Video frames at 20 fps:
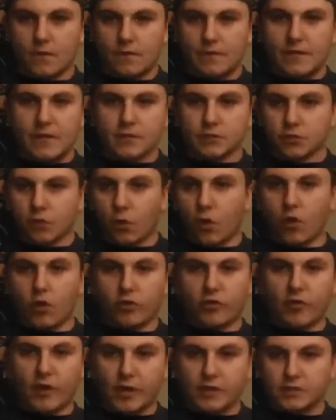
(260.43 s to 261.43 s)
These are
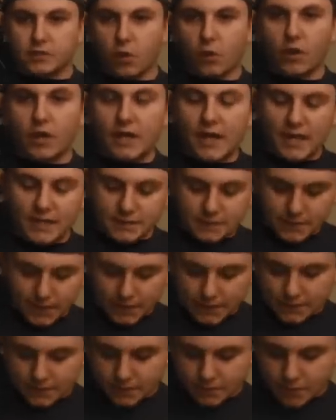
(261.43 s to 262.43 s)
all things going against
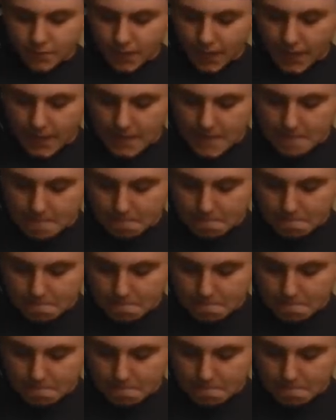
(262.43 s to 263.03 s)
us. Okay.